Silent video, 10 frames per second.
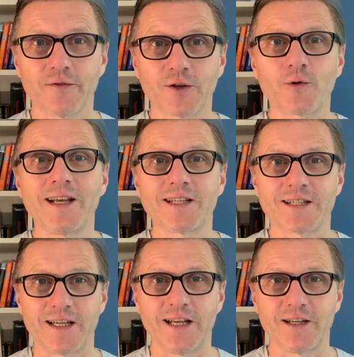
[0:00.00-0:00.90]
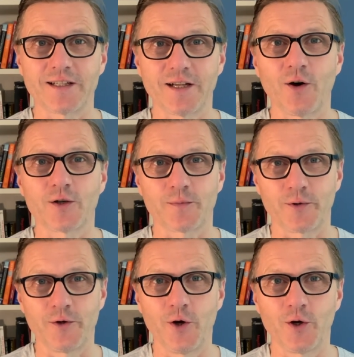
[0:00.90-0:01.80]
the greatest leaders and
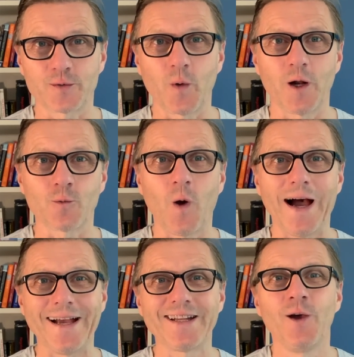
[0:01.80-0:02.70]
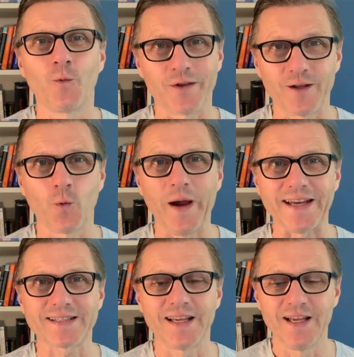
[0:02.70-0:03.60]
entrepreneurs worldwide within
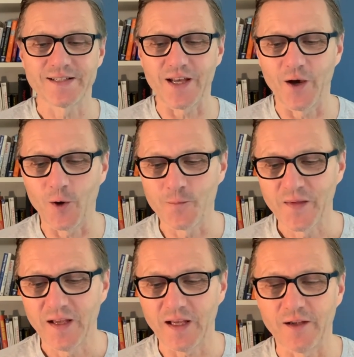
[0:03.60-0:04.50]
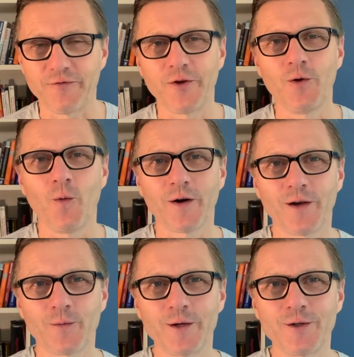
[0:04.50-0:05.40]
weeks. So if you want
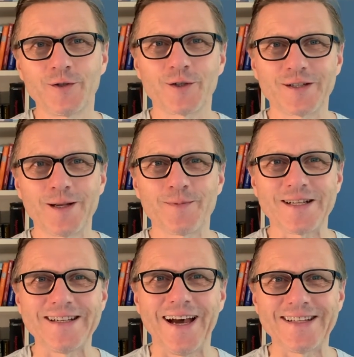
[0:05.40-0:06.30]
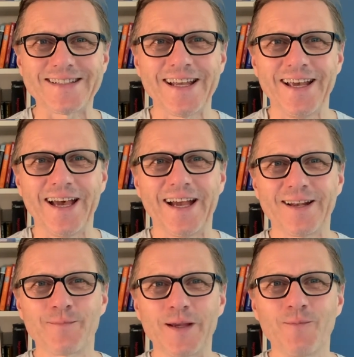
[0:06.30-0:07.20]
to reduce your sleepless nights
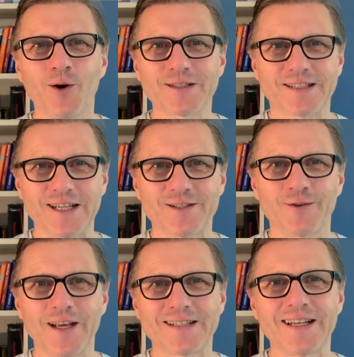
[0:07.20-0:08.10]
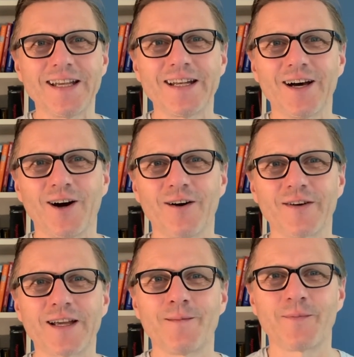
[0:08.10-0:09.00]
and be more successful as a leader of
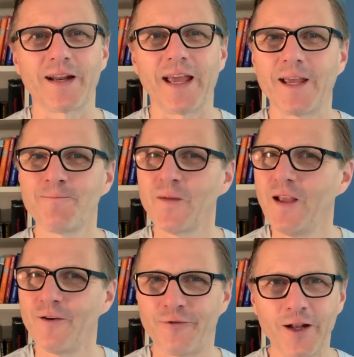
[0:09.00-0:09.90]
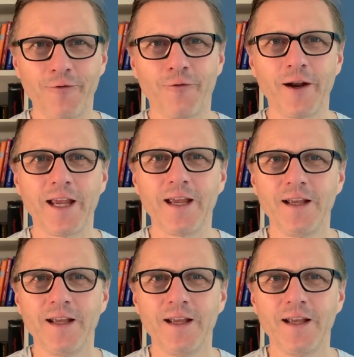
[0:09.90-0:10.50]
a company, feel free